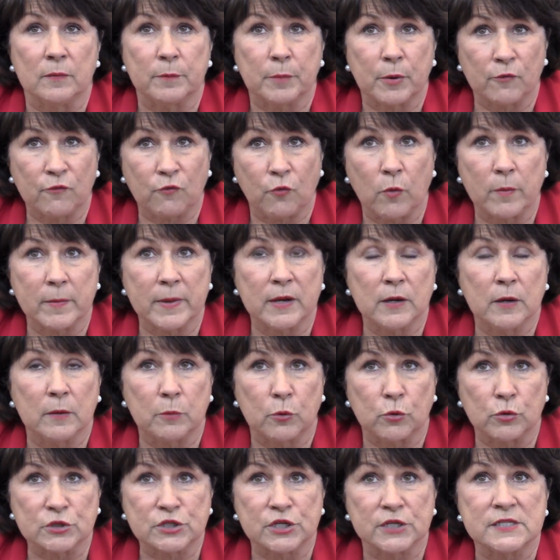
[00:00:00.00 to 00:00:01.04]
performing
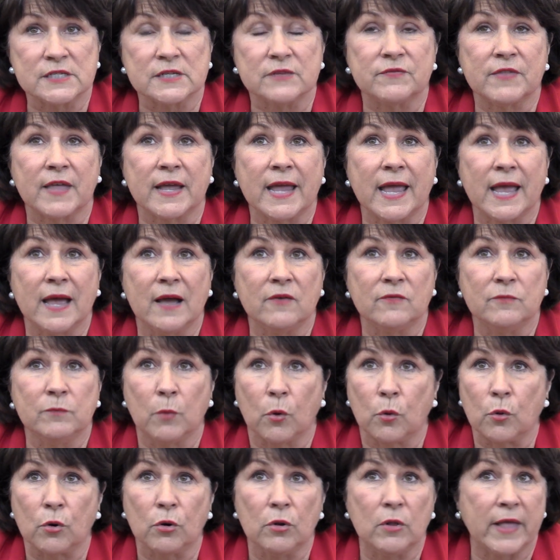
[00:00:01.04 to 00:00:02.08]
abortions if they have
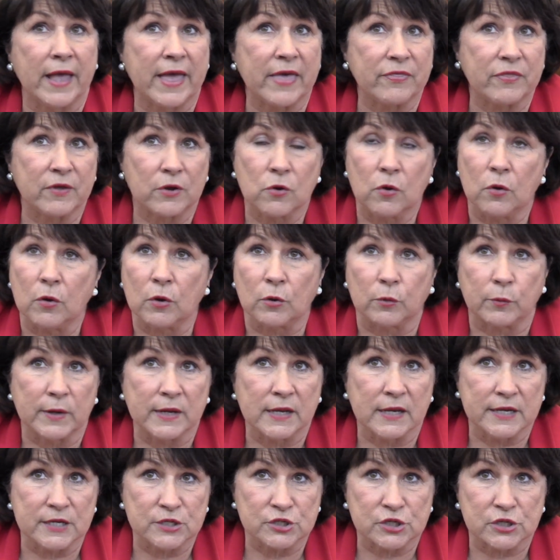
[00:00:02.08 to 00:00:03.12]
moral, ethical, or
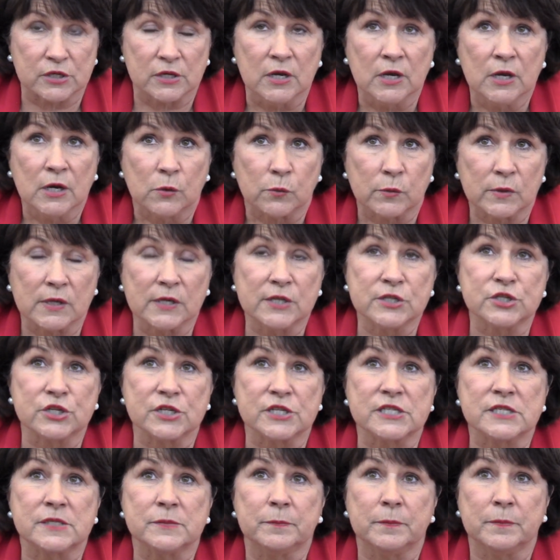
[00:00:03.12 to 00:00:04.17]

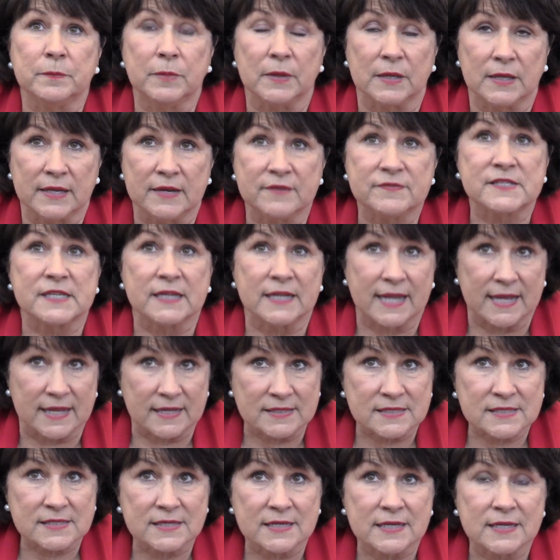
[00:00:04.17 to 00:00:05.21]
religious beliefs
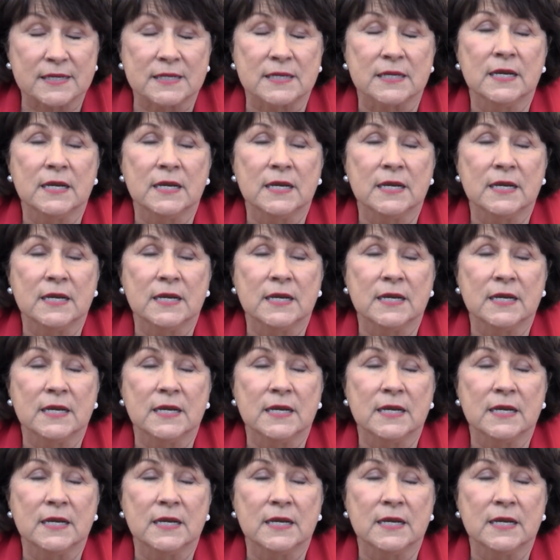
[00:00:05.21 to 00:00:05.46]
against it.